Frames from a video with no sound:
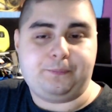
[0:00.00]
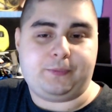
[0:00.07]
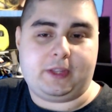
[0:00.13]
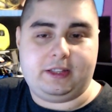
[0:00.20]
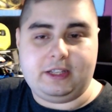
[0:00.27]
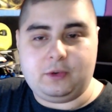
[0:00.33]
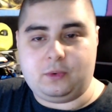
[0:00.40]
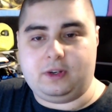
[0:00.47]

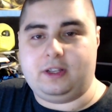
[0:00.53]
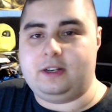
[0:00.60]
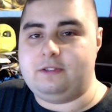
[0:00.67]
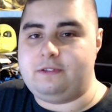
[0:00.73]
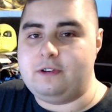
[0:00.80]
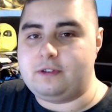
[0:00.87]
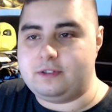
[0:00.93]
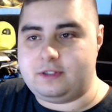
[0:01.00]
and then we're gonna
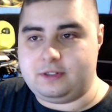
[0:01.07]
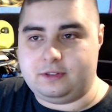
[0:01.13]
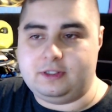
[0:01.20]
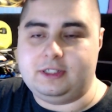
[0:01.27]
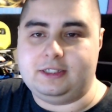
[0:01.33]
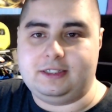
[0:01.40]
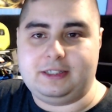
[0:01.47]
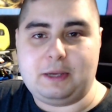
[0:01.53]
focus
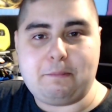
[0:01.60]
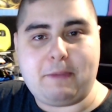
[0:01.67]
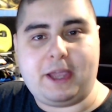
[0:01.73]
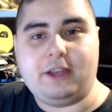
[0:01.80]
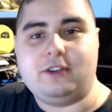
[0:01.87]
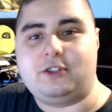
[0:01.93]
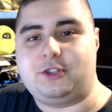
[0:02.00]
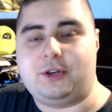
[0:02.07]
on the
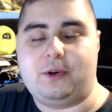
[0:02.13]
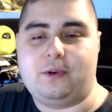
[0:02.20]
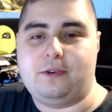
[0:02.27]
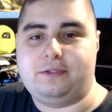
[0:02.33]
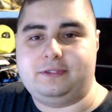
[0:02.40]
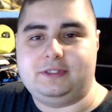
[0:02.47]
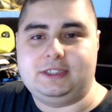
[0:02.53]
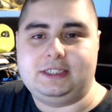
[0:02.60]
main show
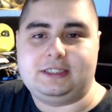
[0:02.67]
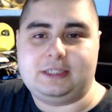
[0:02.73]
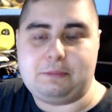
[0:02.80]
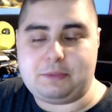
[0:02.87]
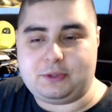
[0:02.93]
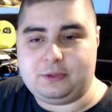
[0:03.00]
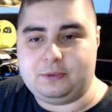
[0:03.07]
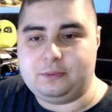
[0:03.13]
of this
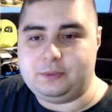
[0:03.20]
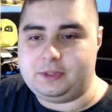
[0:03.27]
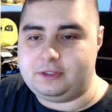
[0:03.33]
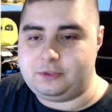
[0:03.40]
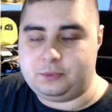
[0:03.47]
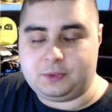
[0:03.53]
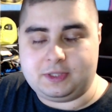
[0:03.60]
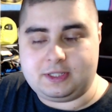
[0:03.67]
episode,
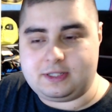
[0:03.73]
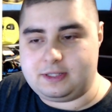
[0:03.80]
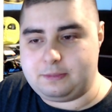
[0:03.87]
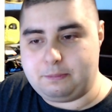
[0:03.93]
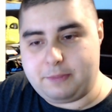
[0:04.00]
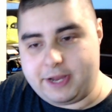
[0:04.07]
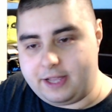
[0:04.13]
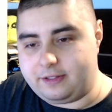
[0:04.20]
which was
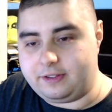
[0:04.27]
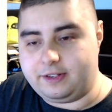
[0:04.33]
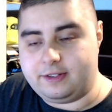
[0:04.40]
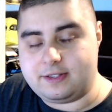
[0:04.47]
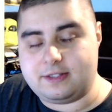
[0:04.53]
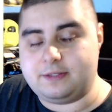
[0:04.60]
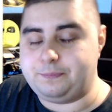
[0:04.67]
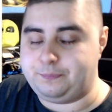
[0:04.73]

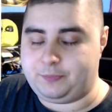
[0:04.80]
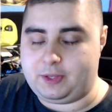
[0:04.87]
Beatrice,